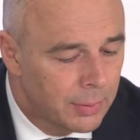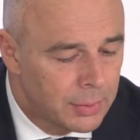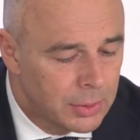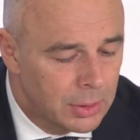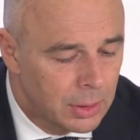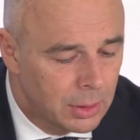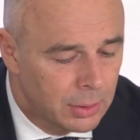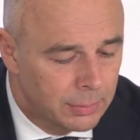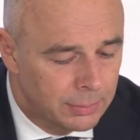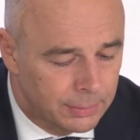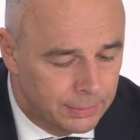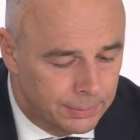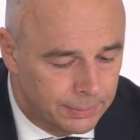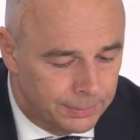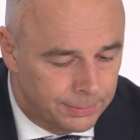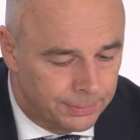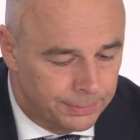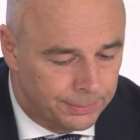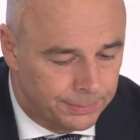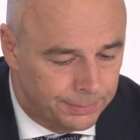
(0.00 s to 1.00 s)
As far
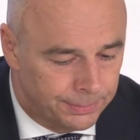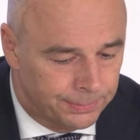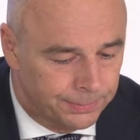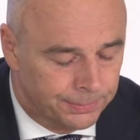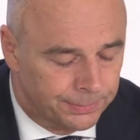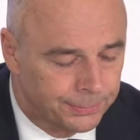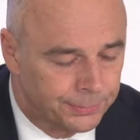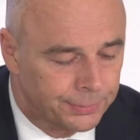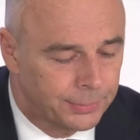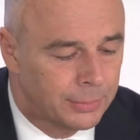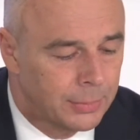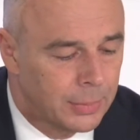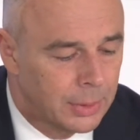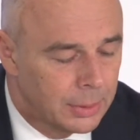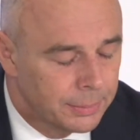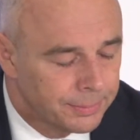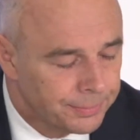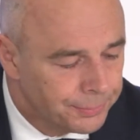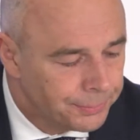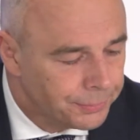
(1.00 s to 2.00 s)
as the
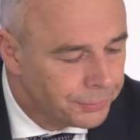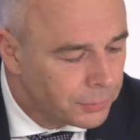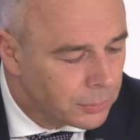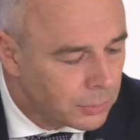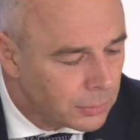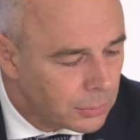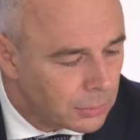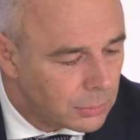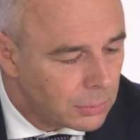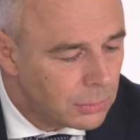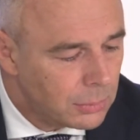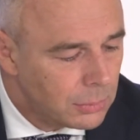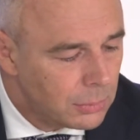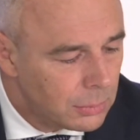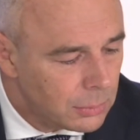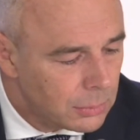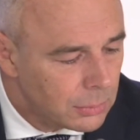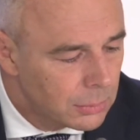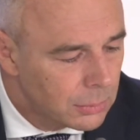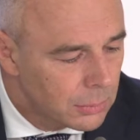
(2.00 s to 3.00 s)
loans in
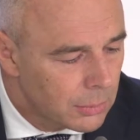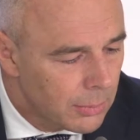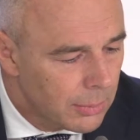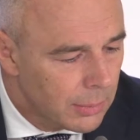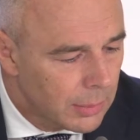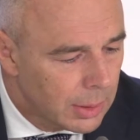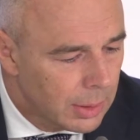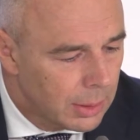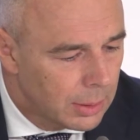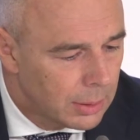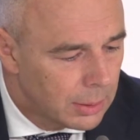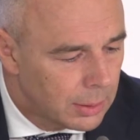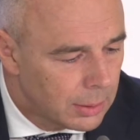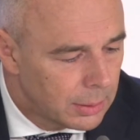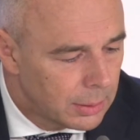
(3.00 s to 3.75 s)
2018,